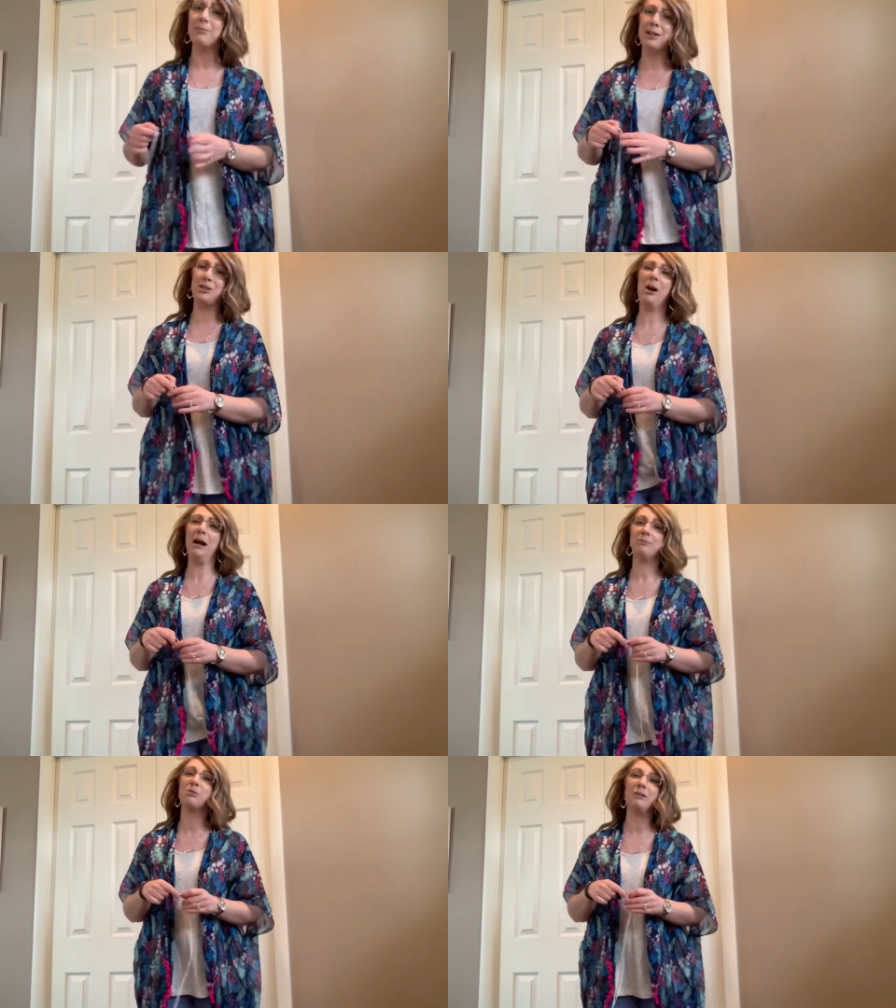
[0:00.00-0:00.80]
I'm gonna
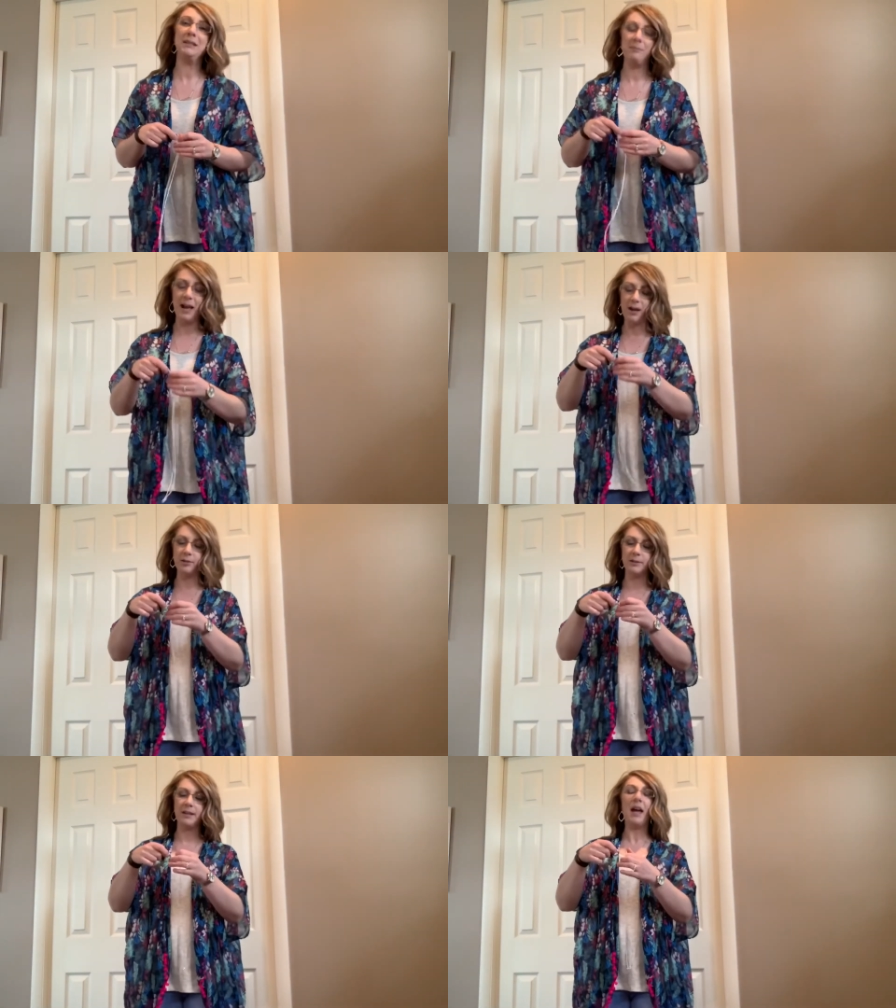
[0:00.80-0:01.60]
drop 20
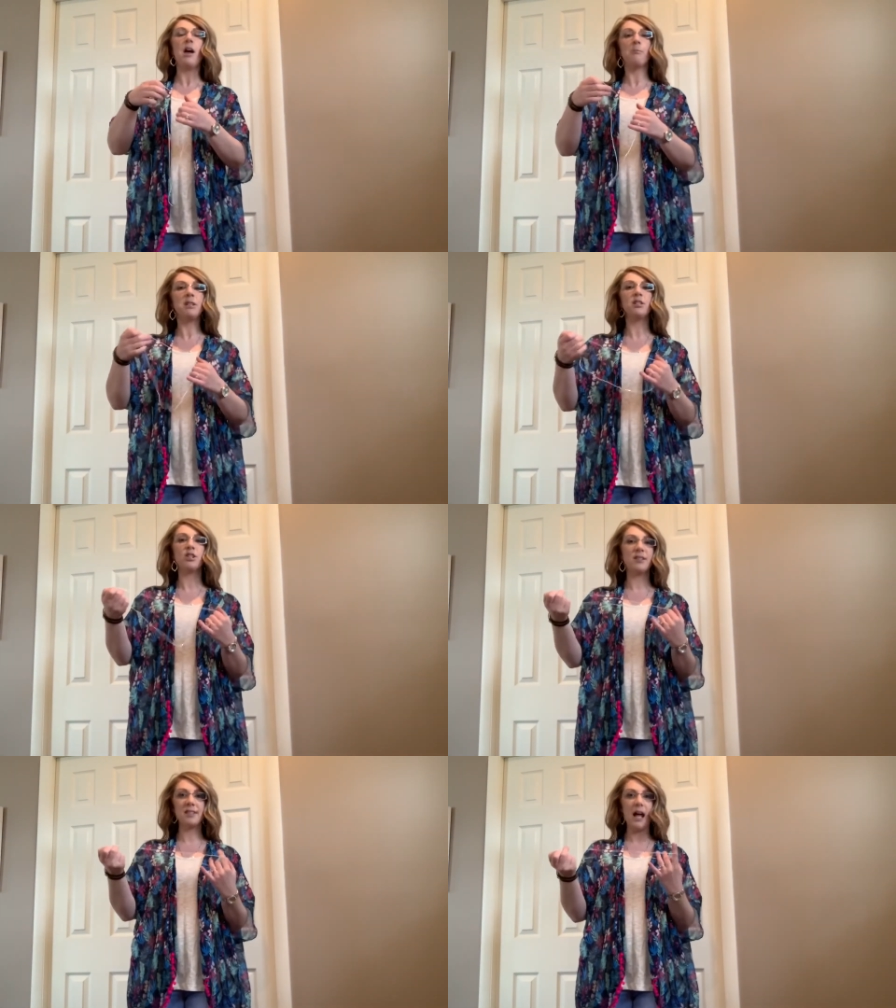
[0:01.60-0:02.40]
pounds, but it's
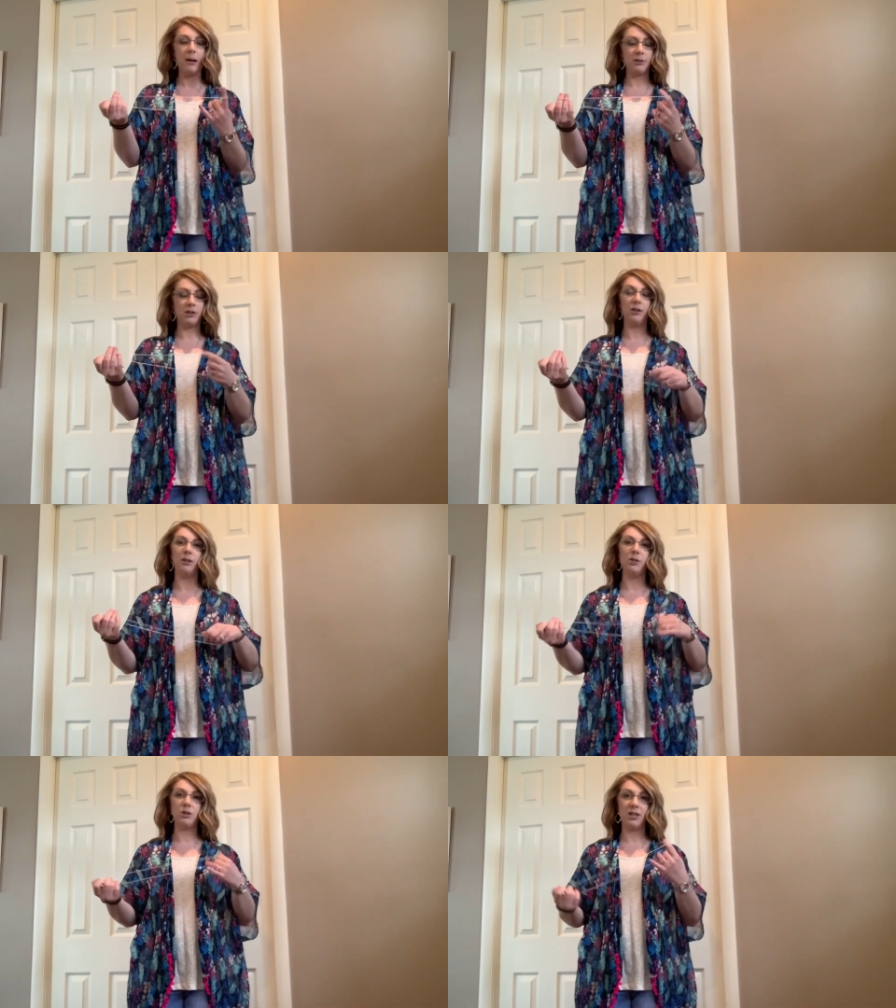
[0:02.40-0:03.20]
just an optical
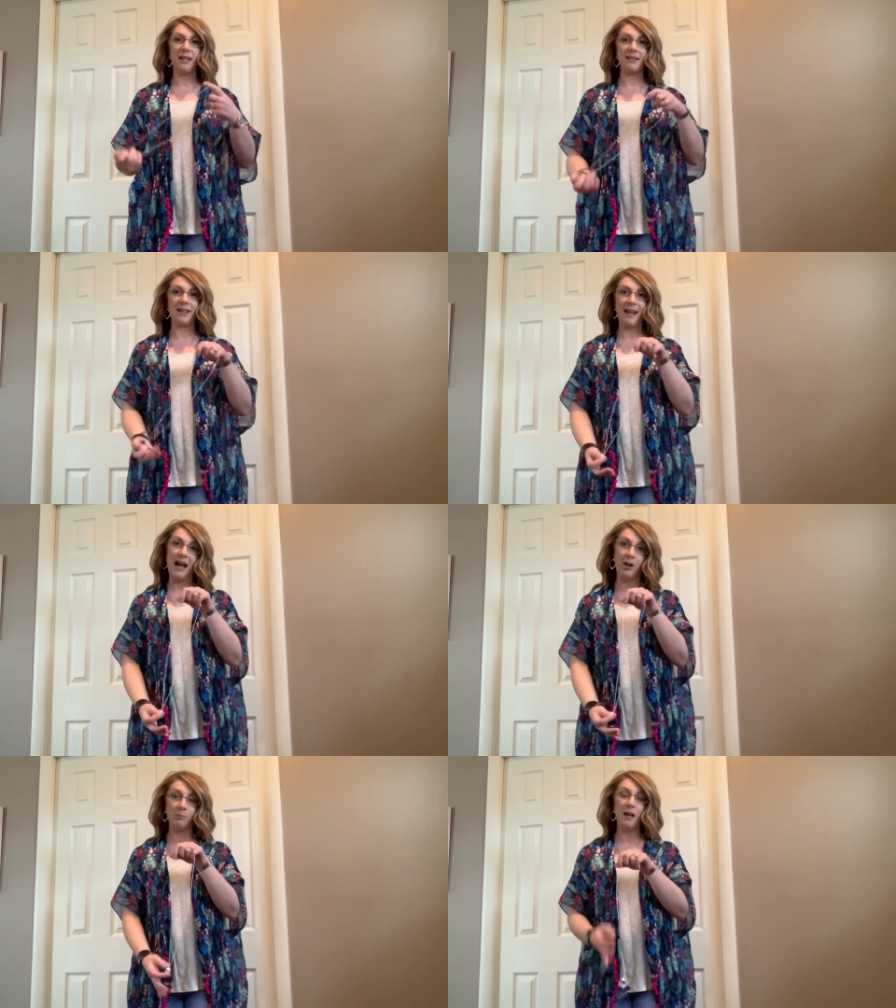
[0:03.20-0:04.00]
illusion that's gonna
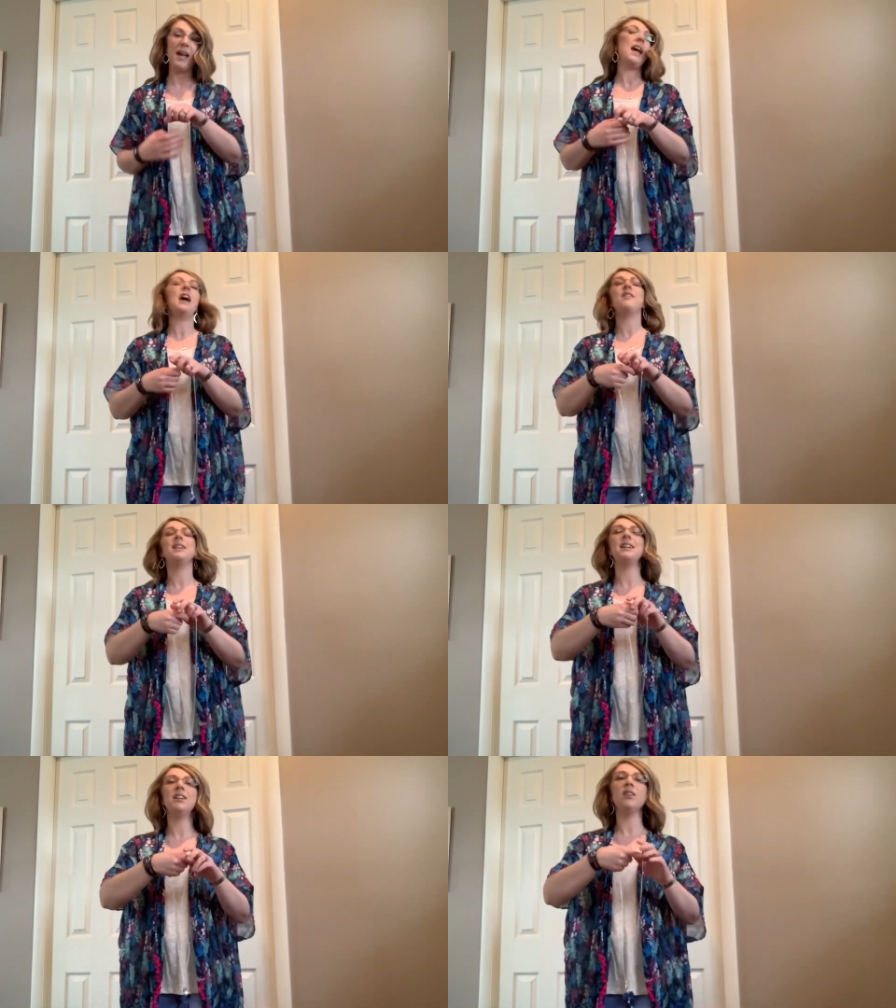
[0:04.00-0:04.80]
help. And
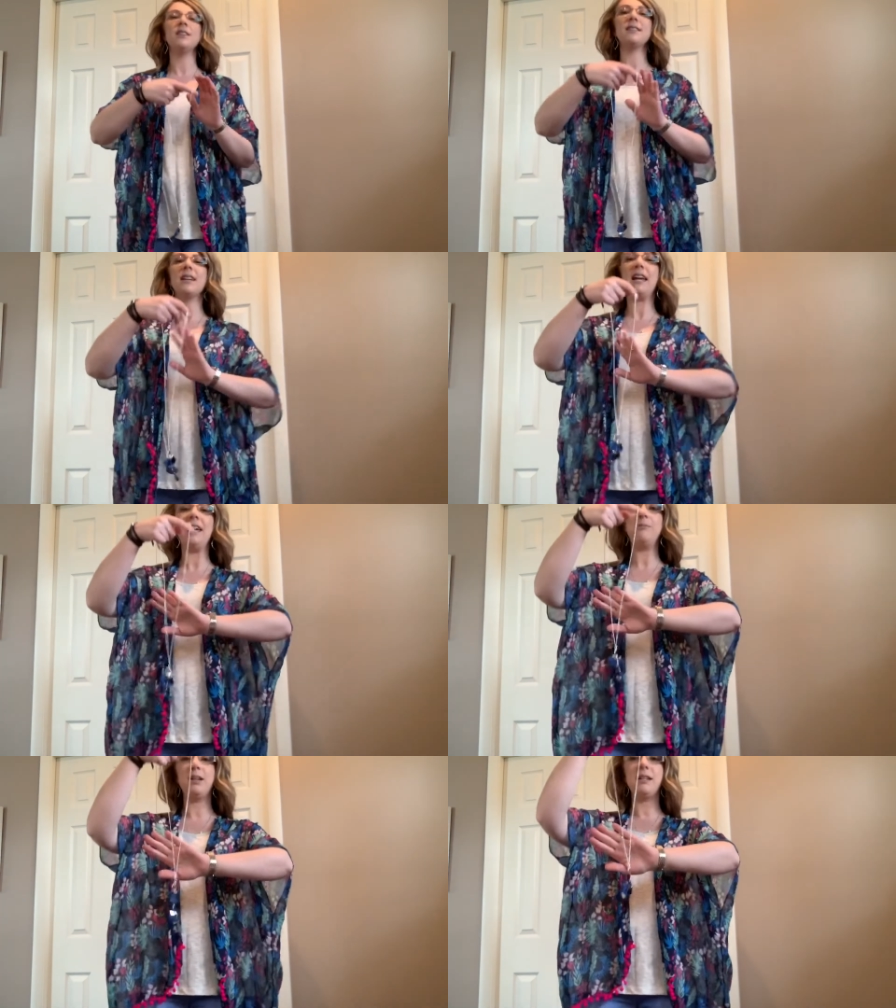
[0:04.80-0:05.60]
then here is the
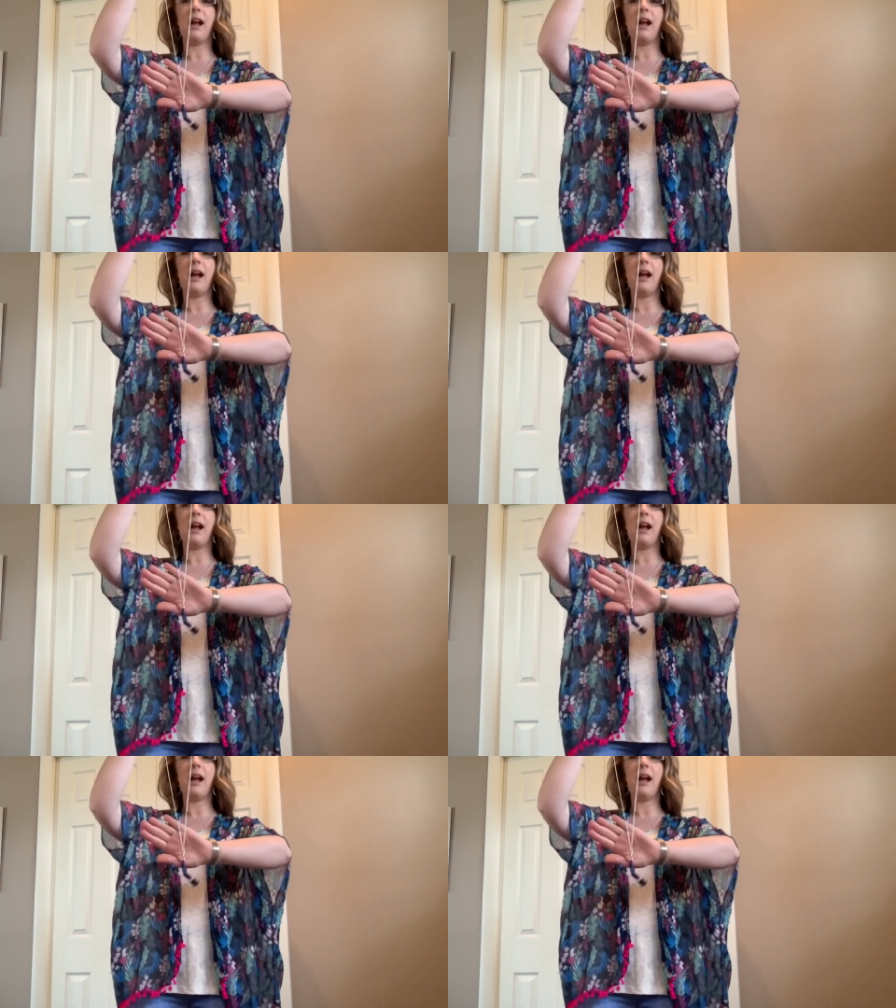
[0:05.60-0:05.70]
Cayman